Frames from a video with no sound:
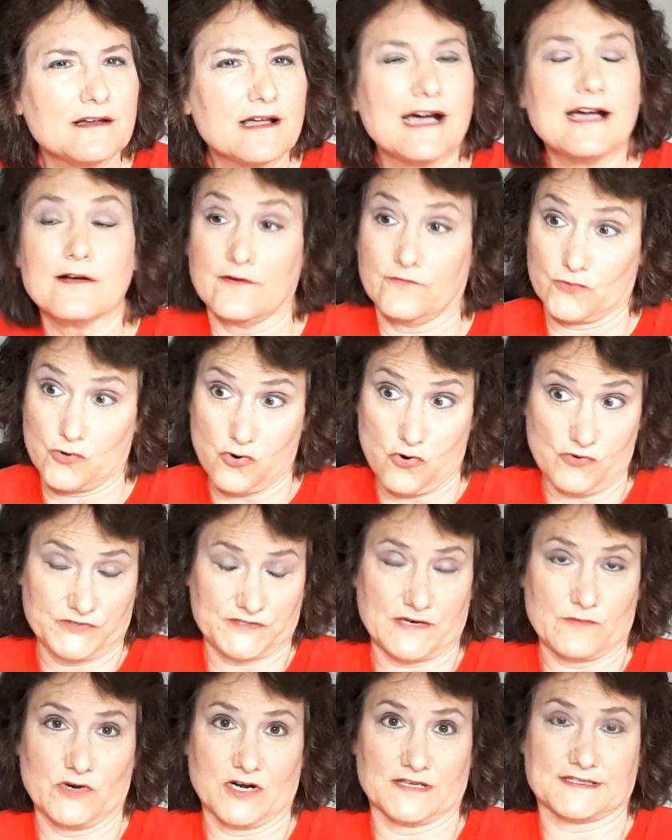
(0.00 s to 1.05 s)
Of
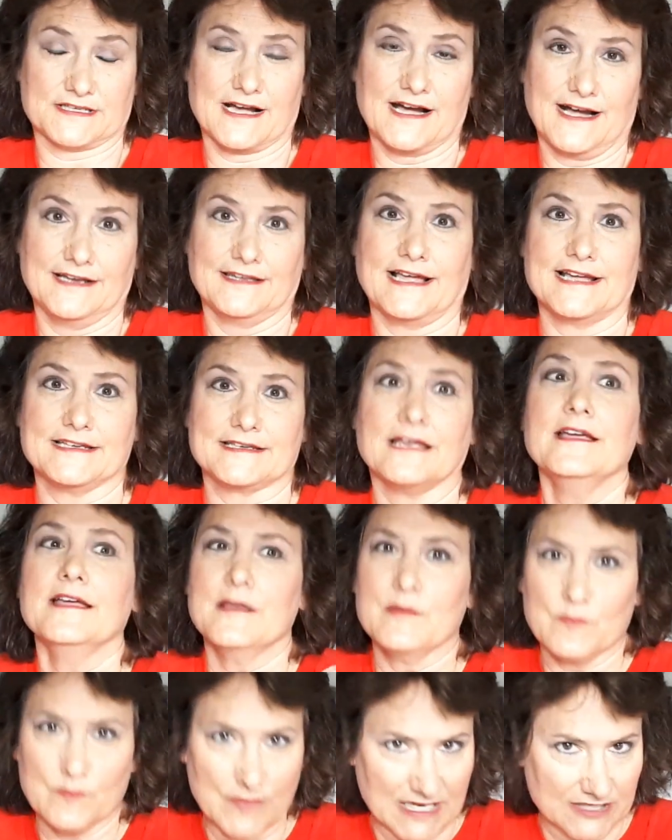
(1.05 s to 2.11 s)
course, I wanted to highlight
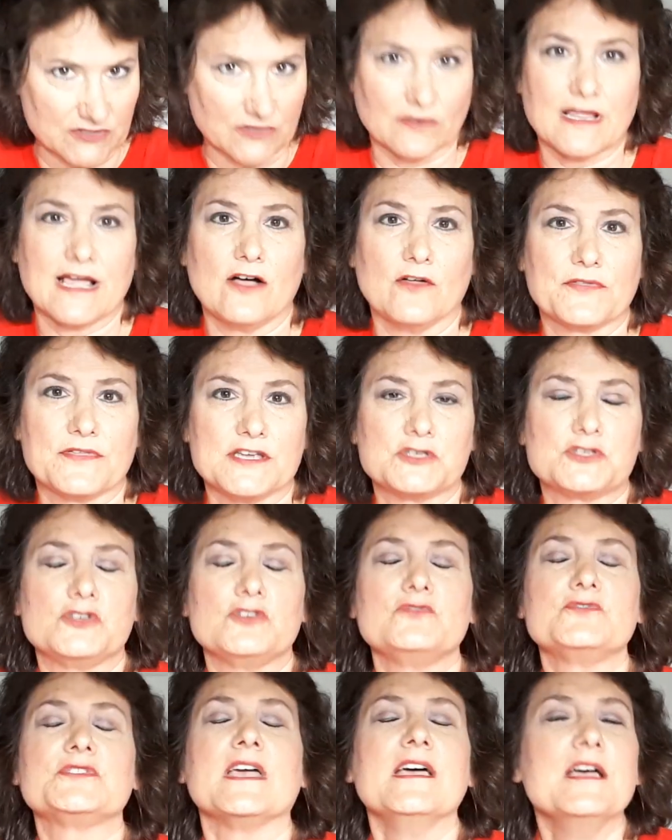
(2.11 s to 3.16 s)
mental health
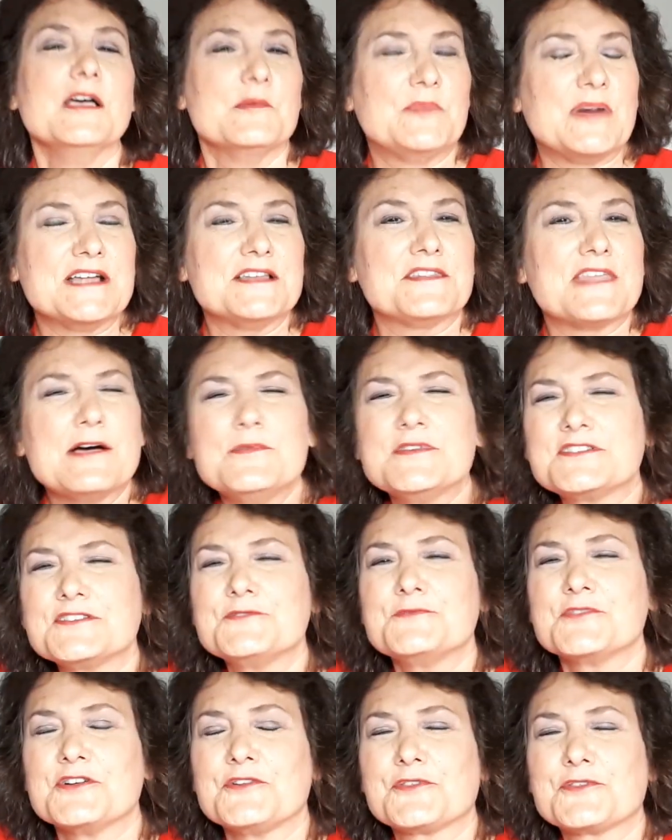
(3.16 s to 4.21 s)
issues, but that was a
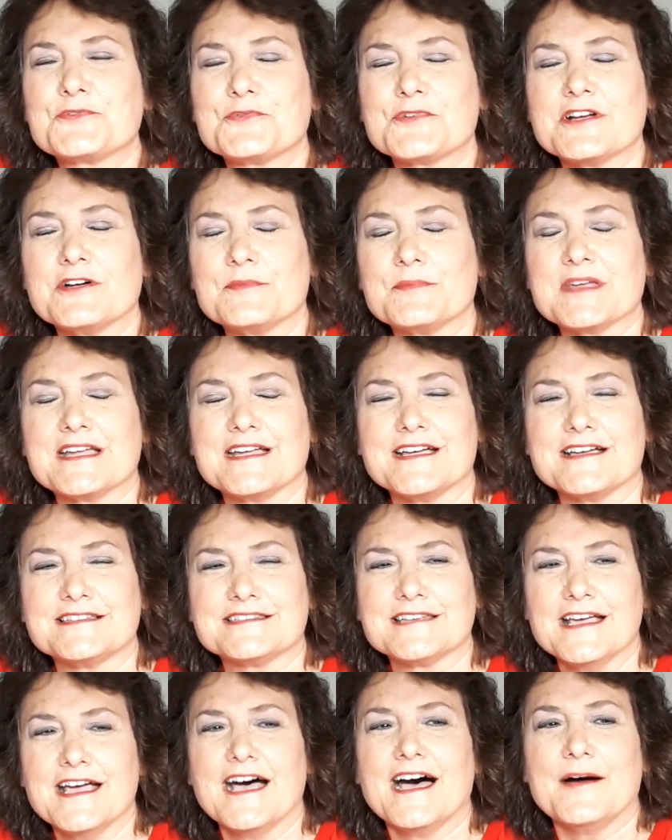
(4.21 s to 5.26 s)
real thrill
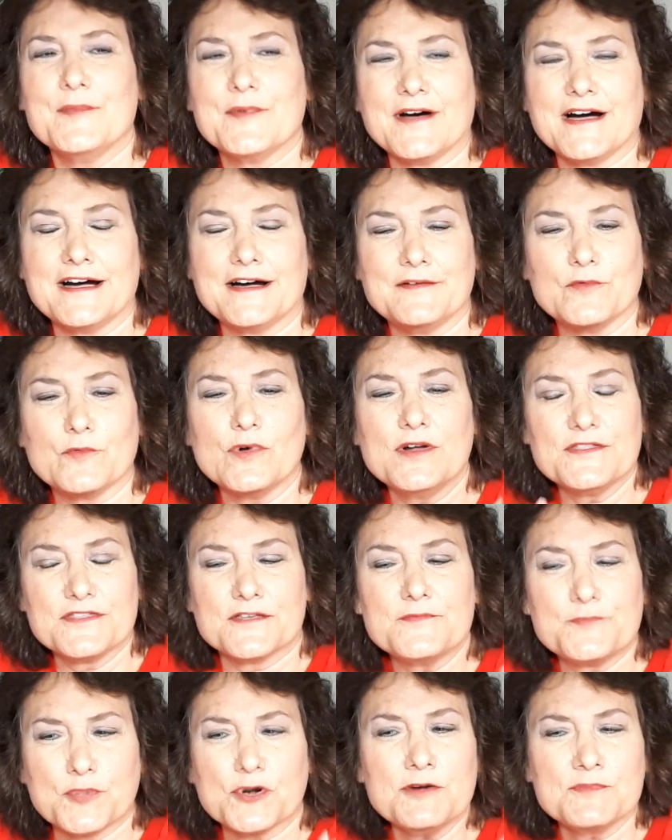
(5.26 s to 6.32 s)
because what
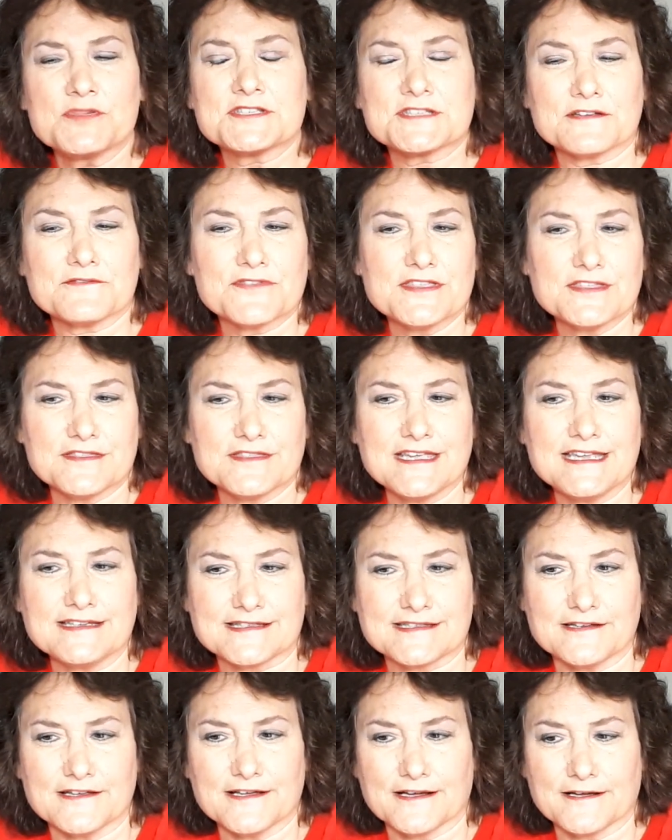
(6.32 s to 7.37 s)
the purpose of
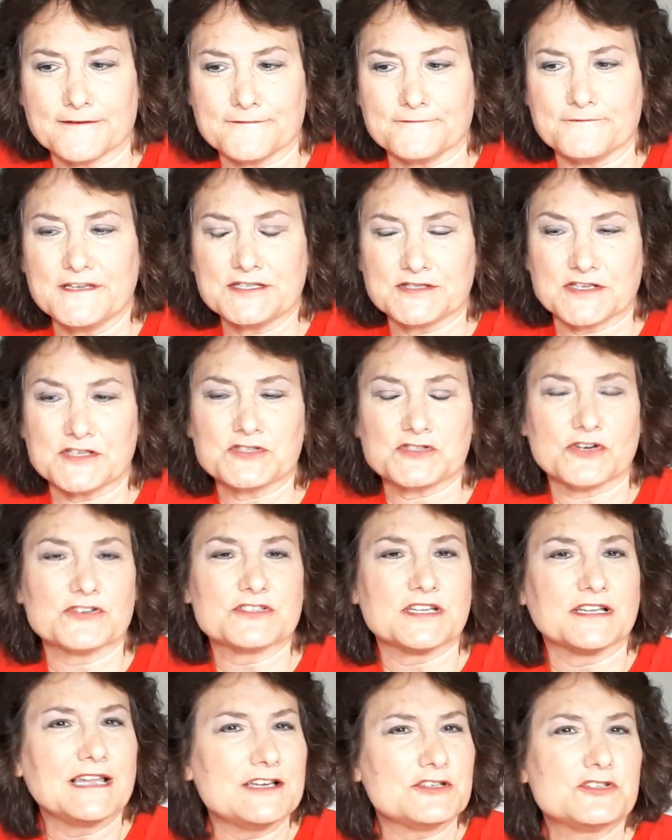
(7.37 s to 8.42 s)
these visits are
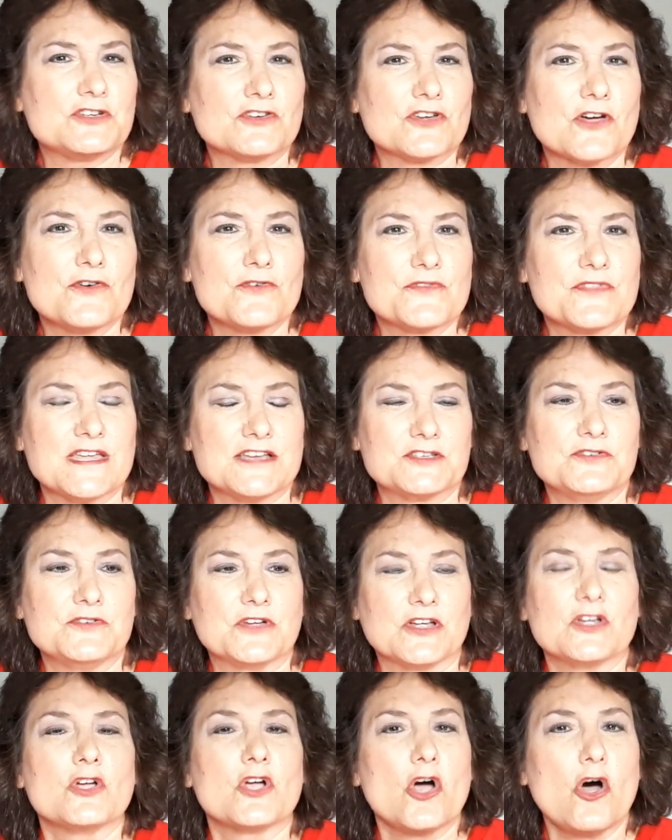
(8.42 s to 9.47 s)
to let you know that you
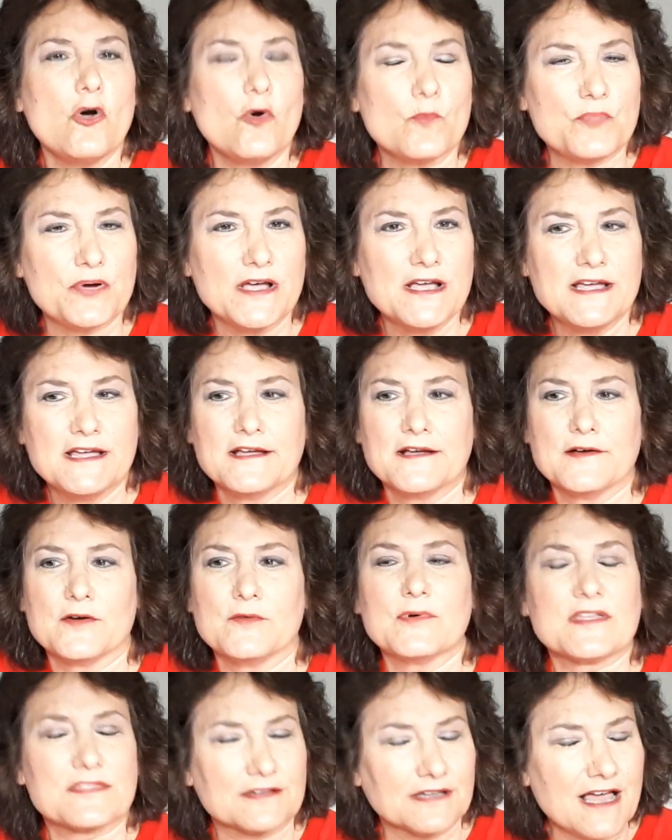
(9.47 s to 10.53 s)
can cope
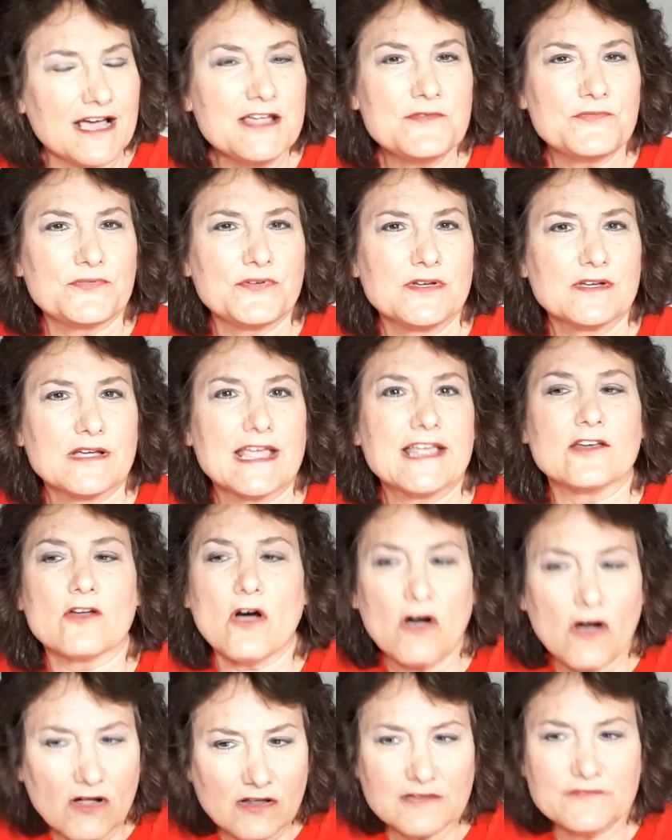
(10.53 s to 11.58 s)
with life and
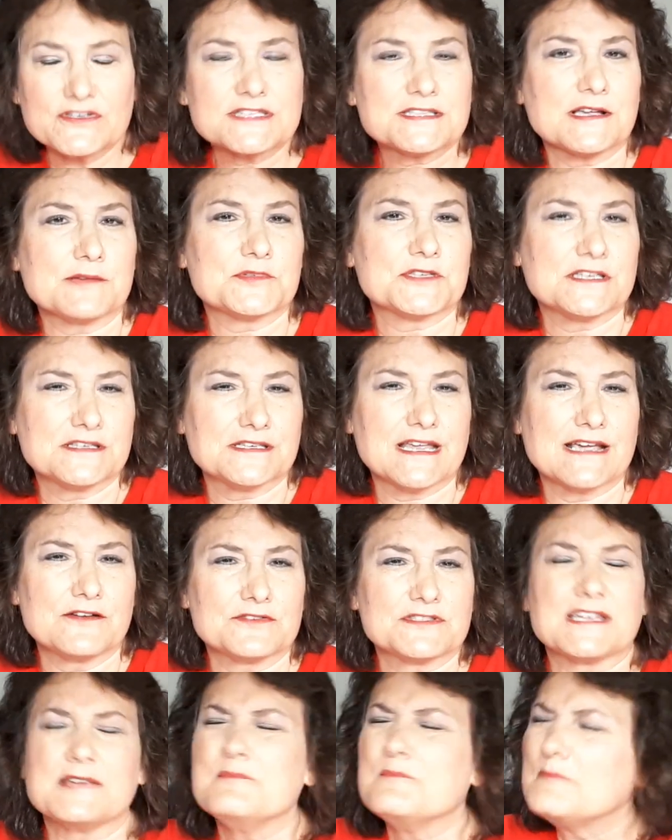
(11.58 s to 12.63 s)
all of its ups and
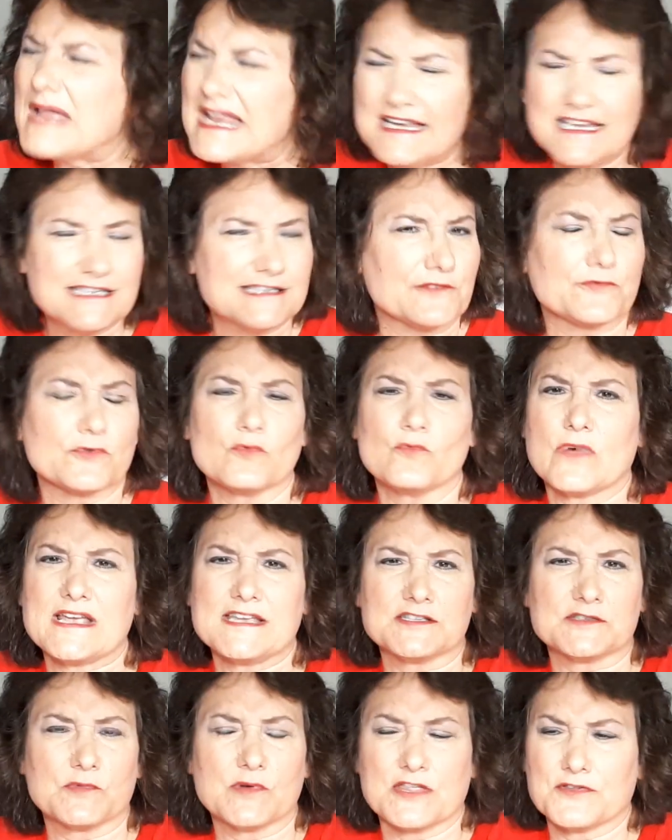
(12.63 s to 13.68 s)
downs in many different
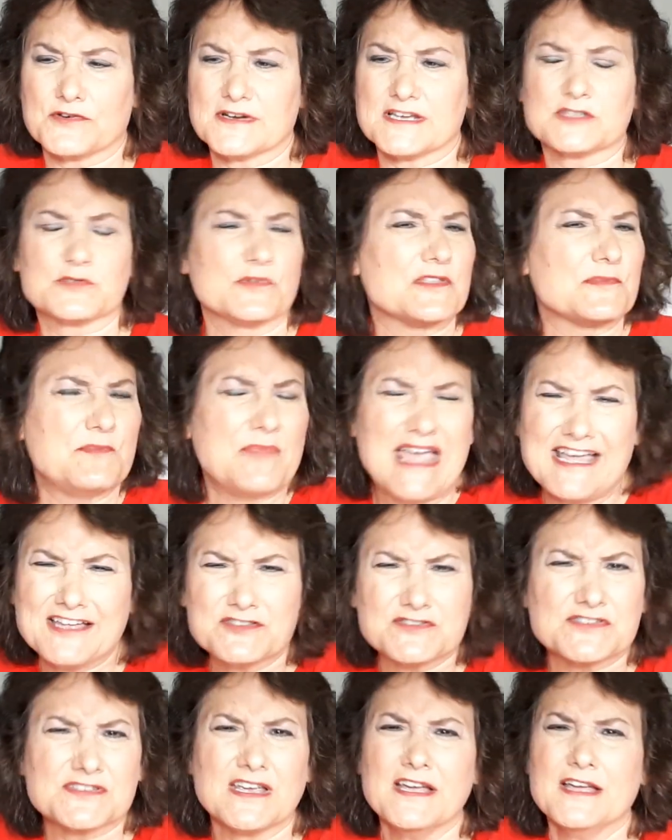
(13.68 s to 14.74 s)
ways, whether it's with
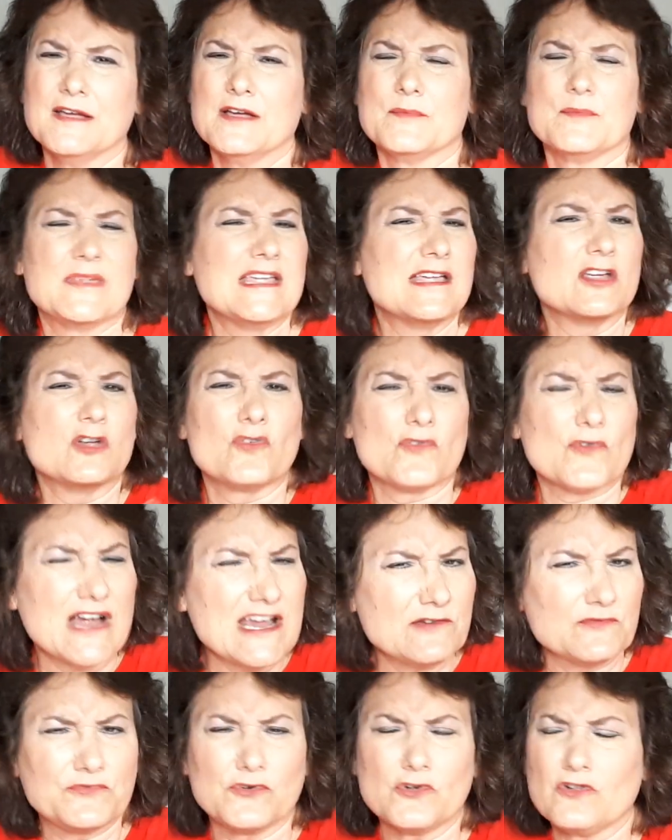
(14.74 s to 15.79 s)
pets, being
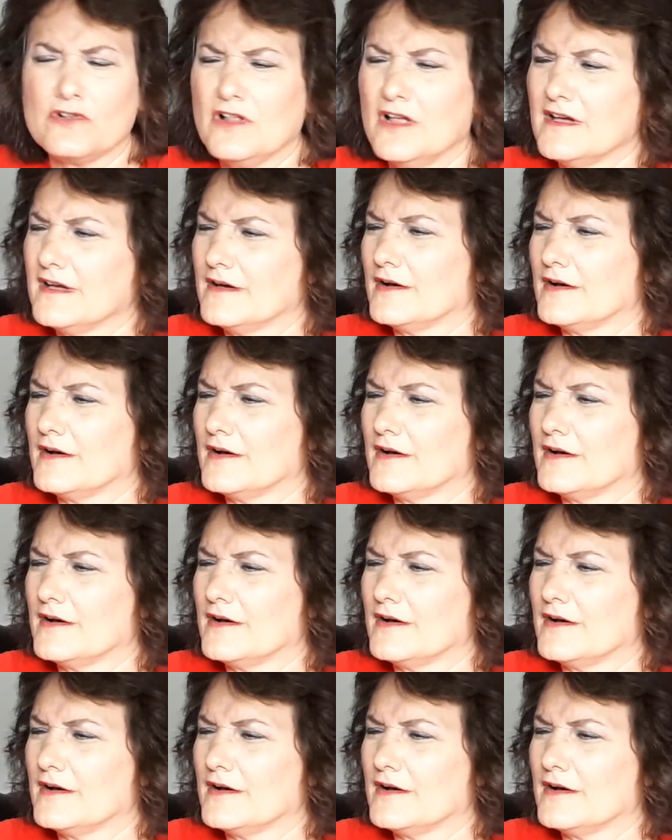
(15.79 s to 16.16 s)
grateful,